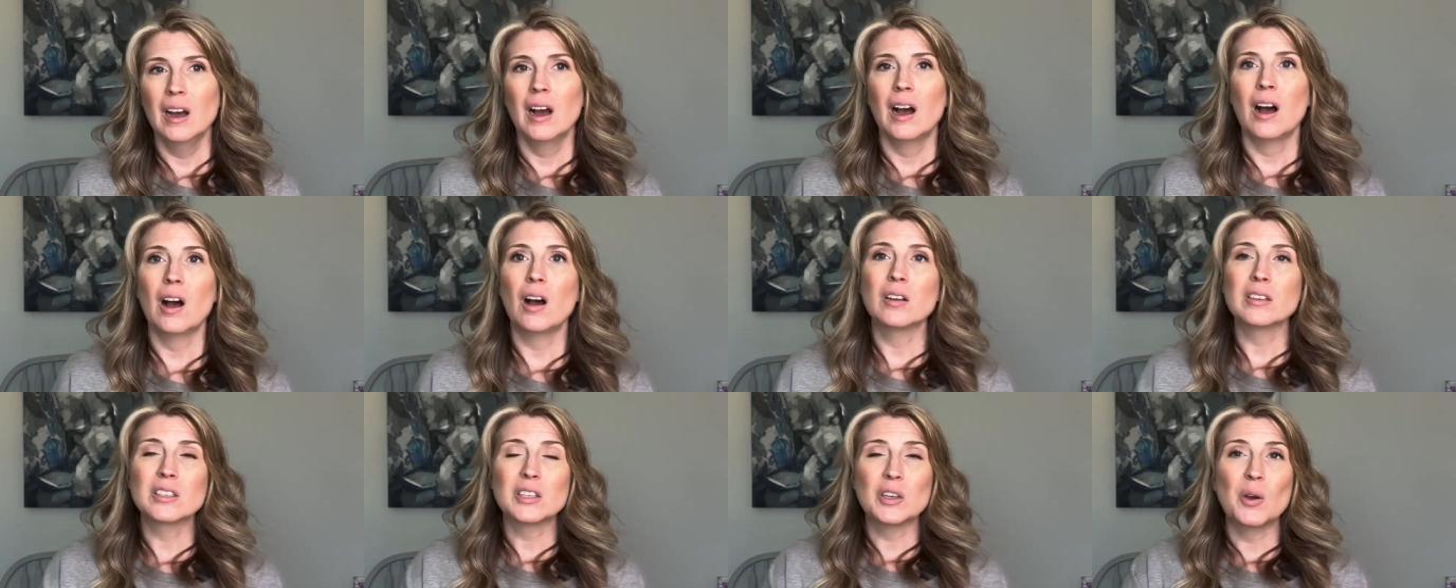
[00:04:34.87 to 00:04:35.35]

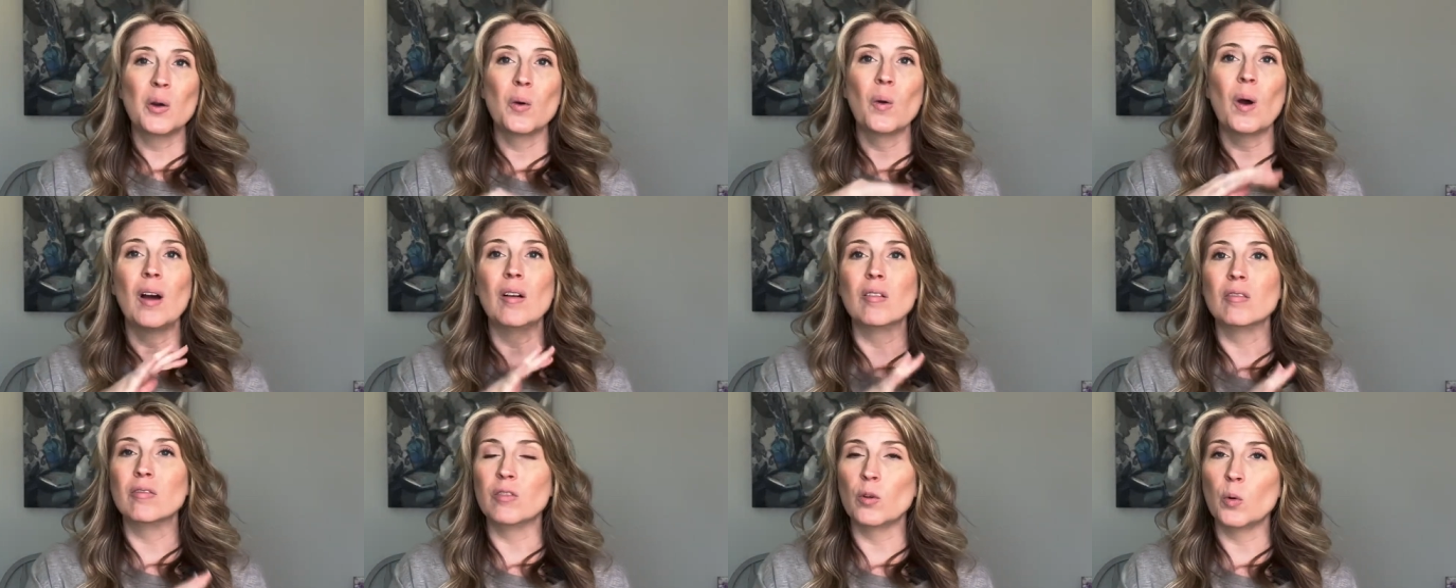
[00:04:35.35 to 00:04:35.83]
Also,
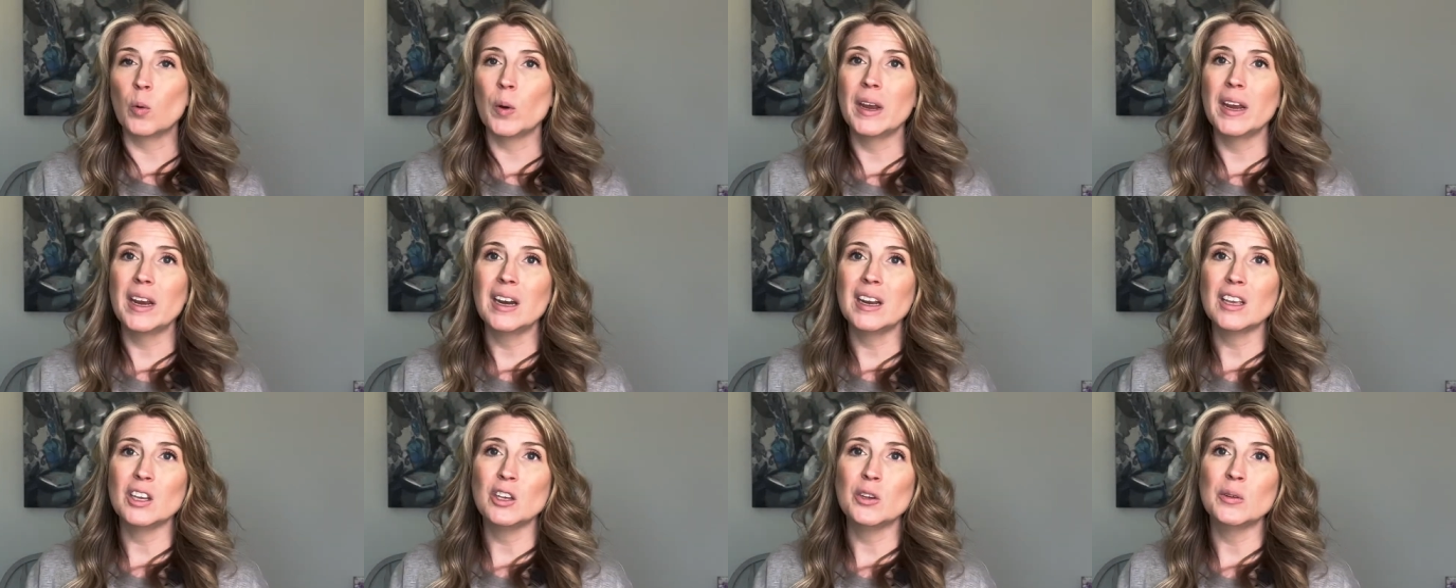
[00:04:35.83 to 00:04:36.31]

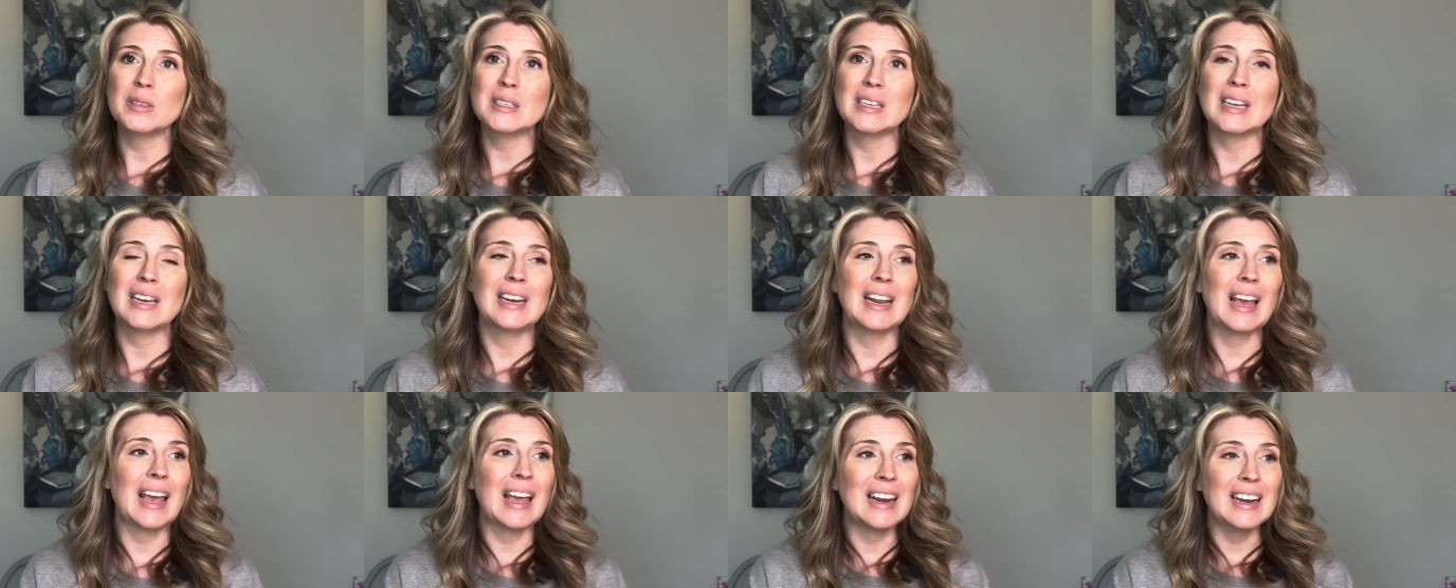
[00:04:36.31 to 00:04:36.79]
avoid
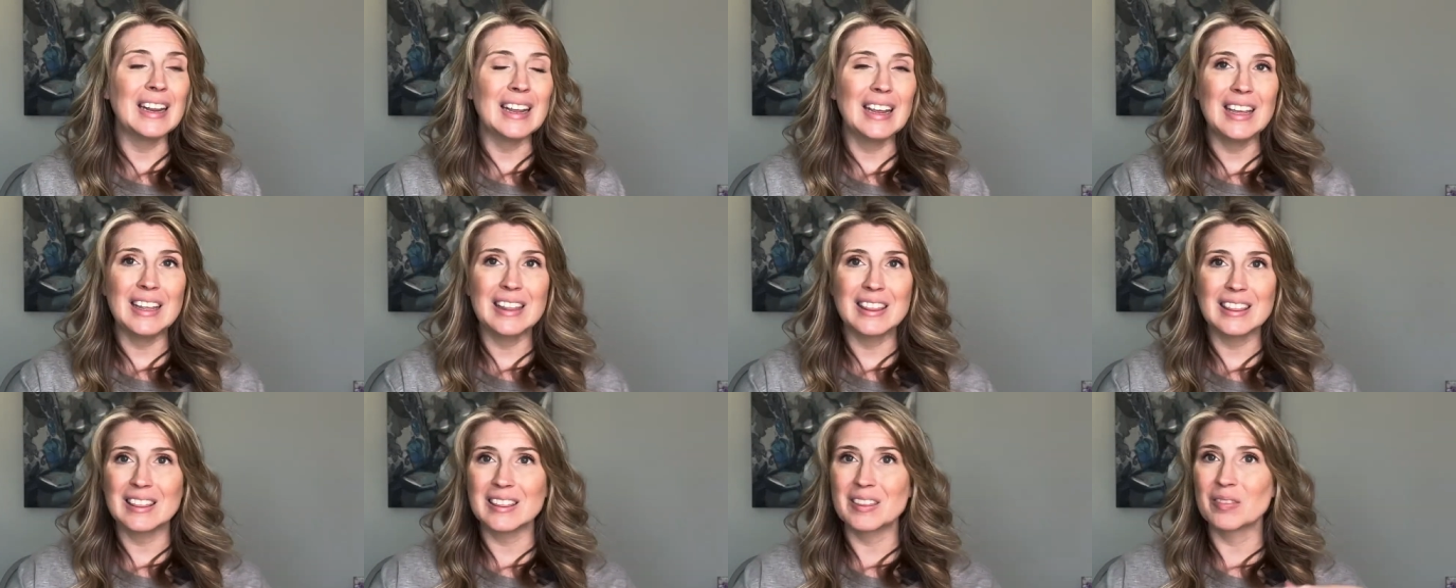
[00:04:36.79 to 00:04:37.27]
using
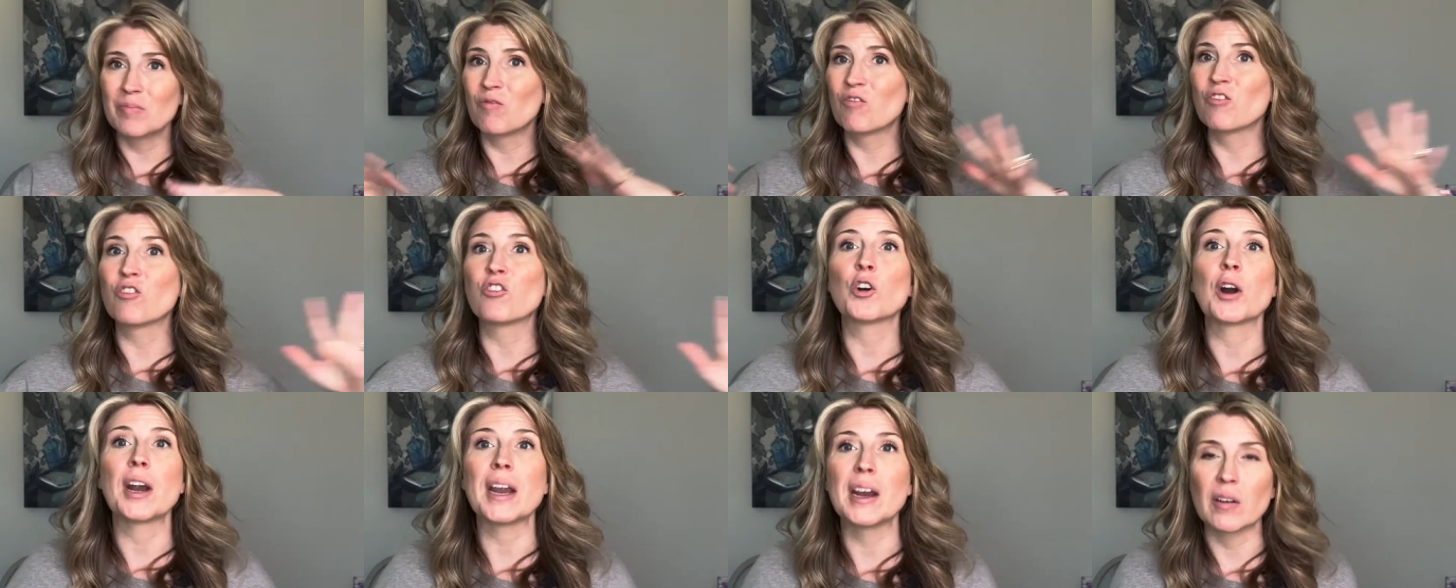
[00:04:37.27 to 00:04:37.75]
any
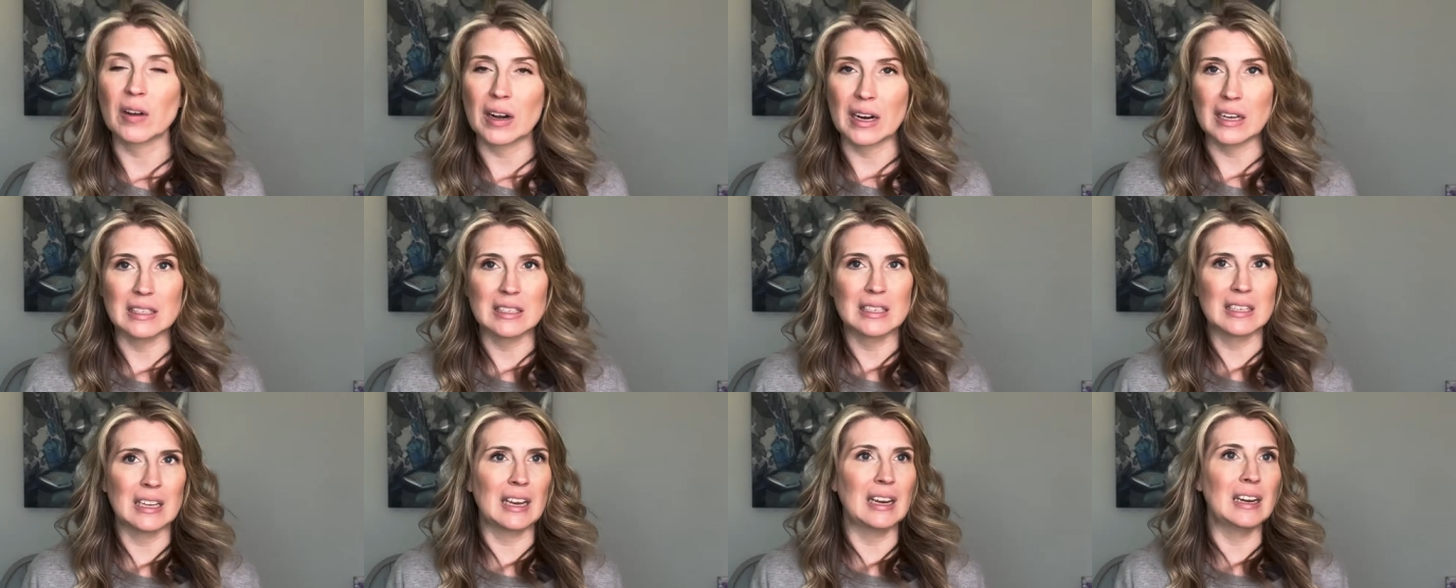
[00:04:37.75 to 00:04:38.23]

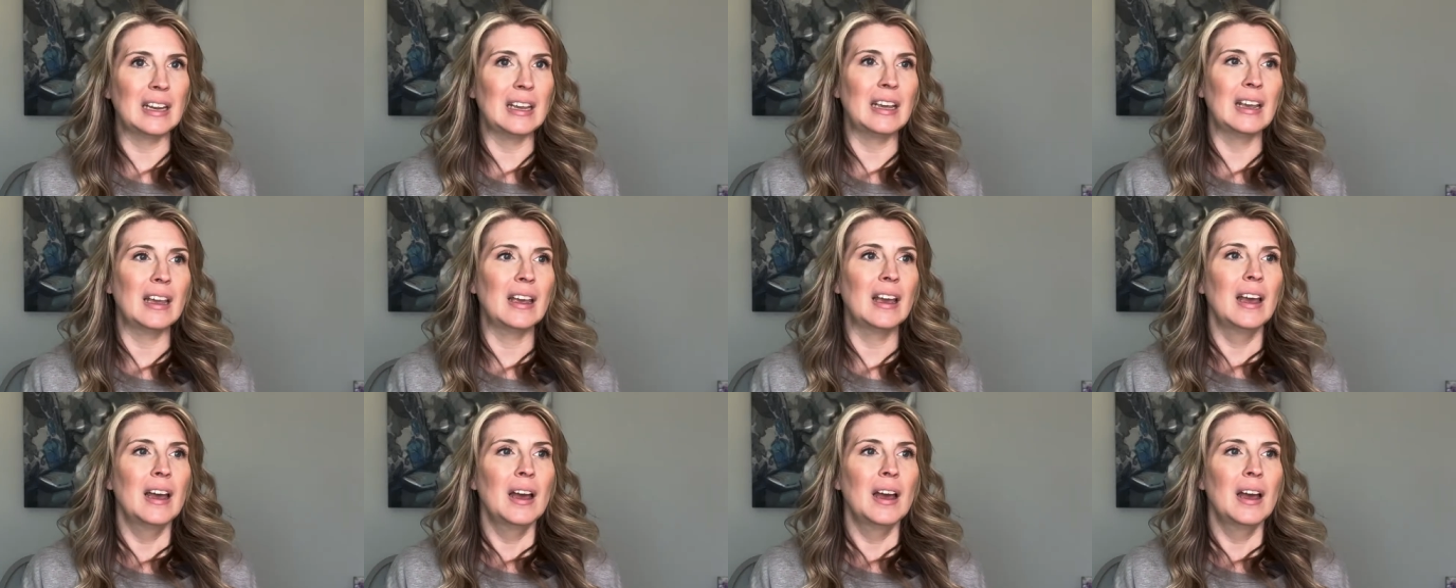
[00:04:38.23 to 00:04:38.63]
fragrance, any